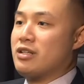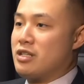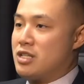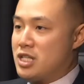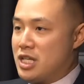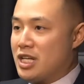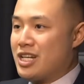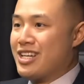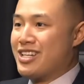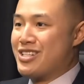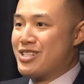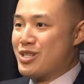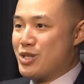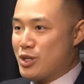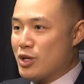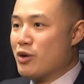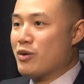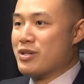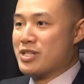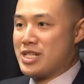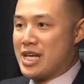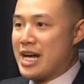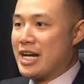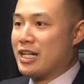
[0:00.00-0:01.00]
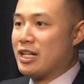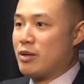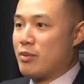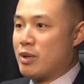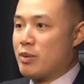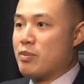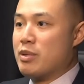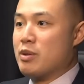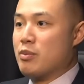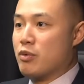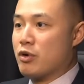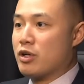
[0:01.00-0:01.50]
tickets, you know exactly how many
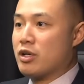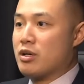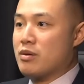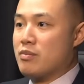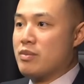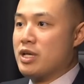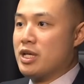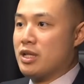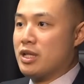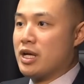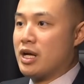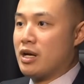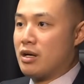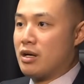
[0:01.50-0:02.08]
people are going to be there.